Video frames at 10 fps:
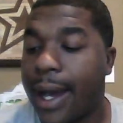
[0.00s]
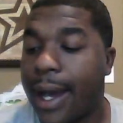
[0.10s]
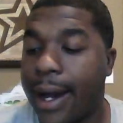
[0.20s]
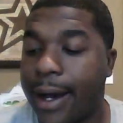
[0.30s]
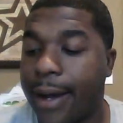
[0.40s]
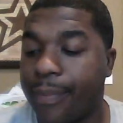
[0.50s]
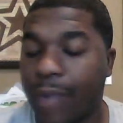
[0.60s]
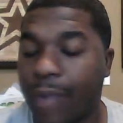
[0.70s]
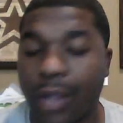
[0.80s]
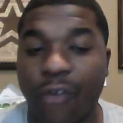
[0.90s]

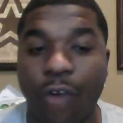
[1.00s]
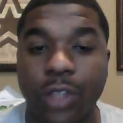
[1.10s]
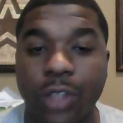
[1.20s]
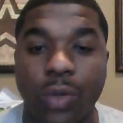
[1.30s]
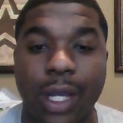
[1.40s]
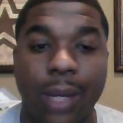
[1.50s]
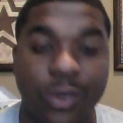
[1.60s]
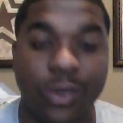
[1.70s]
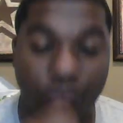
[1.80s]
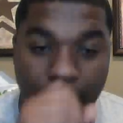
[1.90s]
The first one
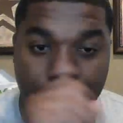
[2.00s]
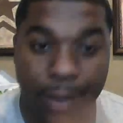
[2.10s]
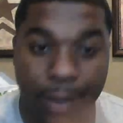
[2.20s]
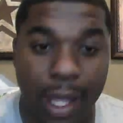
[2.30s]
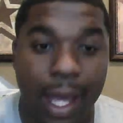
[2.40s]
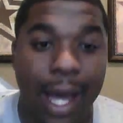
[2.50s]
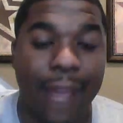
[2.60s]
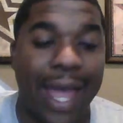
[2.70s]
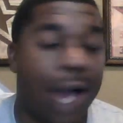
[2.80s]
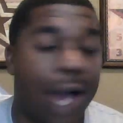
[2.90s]
comes from
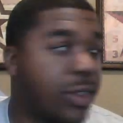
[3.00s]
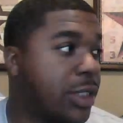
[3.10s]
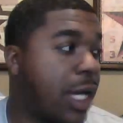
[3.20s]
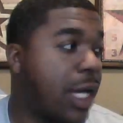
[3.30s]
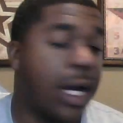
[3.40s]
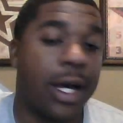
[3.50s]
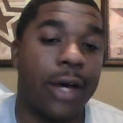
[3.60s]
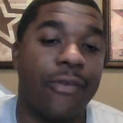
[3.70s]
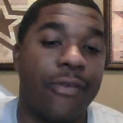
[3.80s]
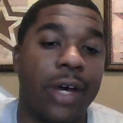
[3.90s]
the house
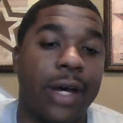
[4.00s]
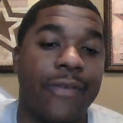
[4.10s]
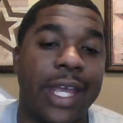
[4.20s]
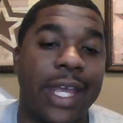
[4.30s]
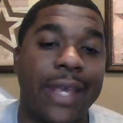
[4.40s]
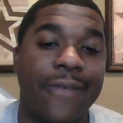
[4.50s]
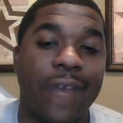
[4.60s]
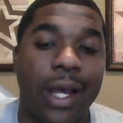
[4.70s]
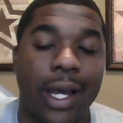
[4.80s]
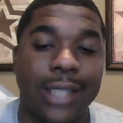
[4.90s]
of Yves
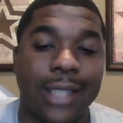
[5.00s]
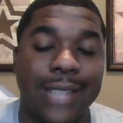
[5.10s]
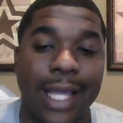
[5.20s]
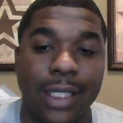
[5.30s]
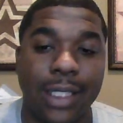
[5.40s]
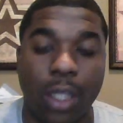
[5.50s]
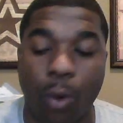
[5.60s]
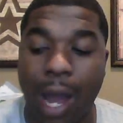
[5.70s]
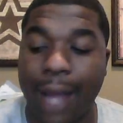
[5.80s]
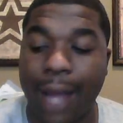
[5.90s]
Saint
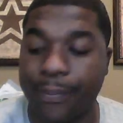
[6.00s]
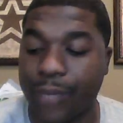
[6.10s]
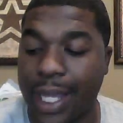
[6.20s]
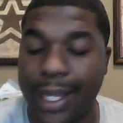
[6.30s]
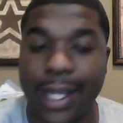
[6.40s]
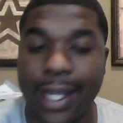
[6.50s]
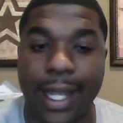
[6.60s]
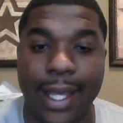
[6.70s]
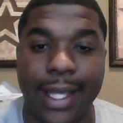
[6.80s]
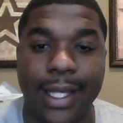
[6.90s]
Laurent, and it
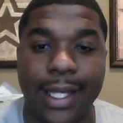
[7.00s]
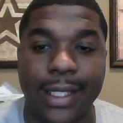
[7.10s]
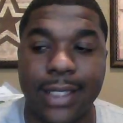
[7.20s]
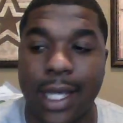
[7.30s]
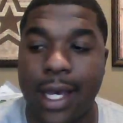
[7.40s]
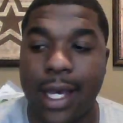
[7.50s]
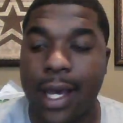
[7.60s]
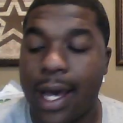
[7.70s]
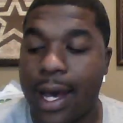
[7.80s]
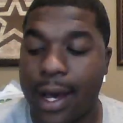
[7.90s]
is
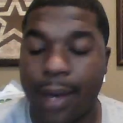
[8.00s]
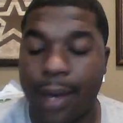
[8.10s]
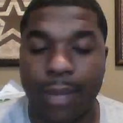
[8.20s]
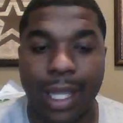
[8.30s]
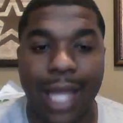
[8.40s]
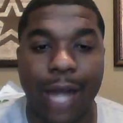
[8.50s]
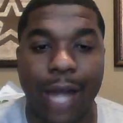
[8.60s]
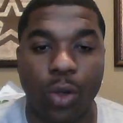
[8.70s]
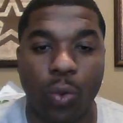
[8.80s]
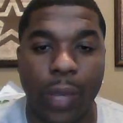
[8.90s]
La
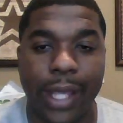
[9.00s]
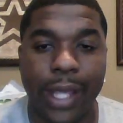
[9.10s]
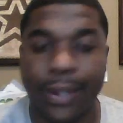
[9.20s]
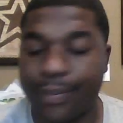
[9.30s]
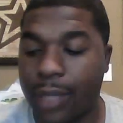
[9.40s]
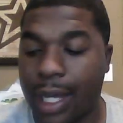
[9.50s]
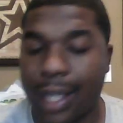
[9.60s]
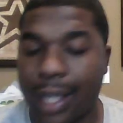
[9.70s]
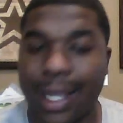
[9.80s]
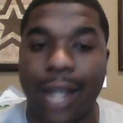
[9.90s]
Nuit.
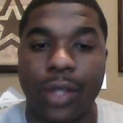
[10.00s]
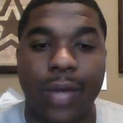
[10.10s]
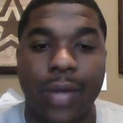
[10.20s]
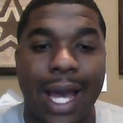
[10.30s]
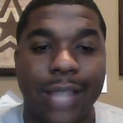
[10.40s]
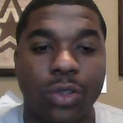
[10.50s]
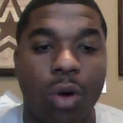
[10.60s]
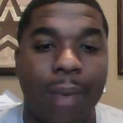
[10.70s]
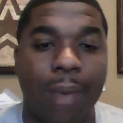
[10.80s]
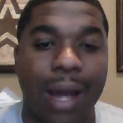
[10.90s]
A lot of you guys
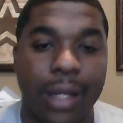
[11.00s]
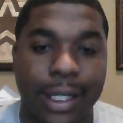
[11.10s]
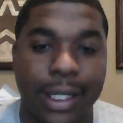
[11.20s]
know about it.